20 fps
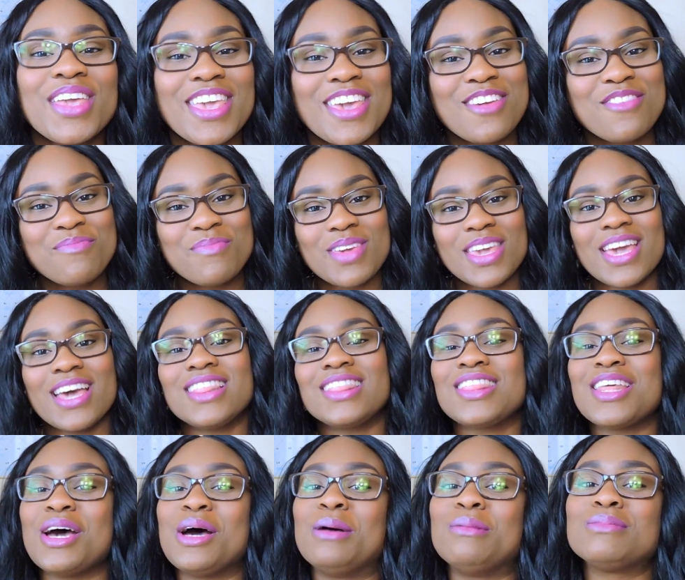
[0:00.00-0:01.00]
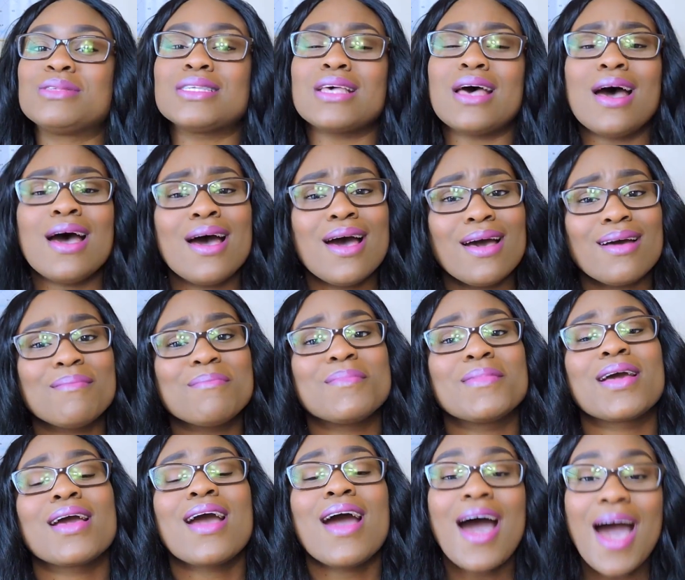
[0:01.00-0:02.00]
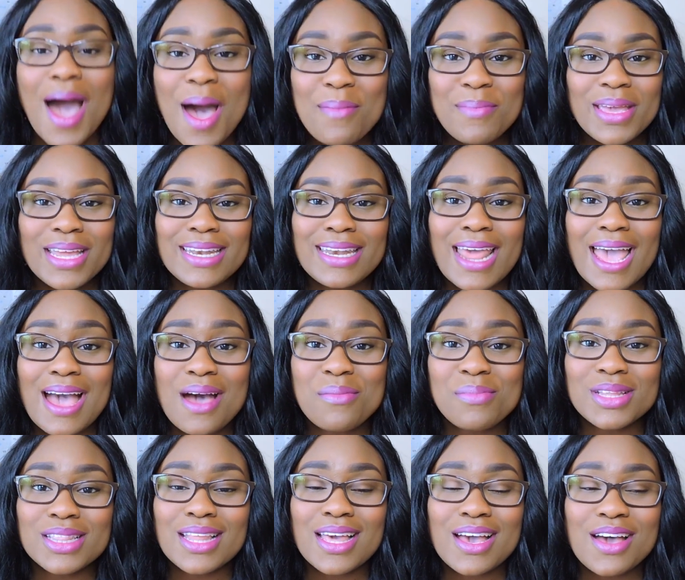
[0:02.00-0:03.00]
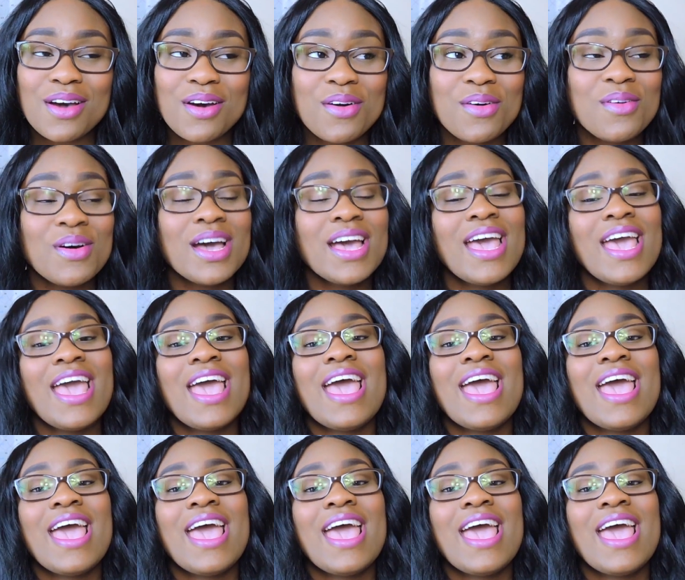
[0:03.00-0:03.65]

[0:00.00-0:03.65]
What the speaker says: give me a thumbs up. Comment down below.